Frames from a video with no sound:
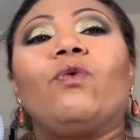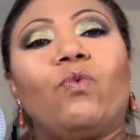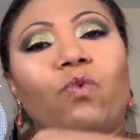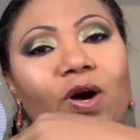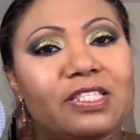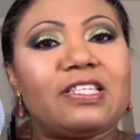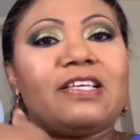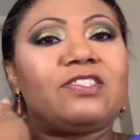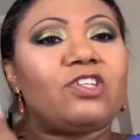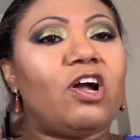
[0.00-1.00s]
Once
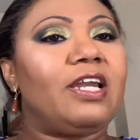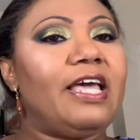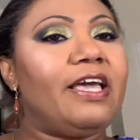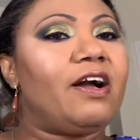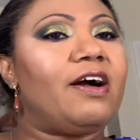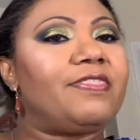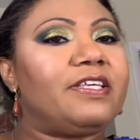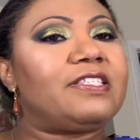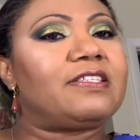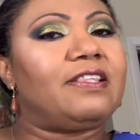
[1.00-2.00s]
I start laying on
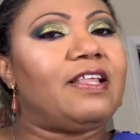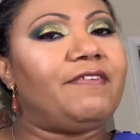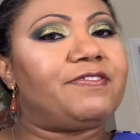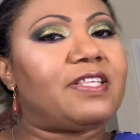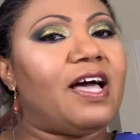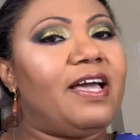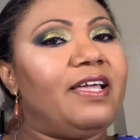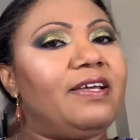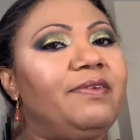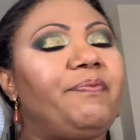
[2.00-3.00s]
this left side,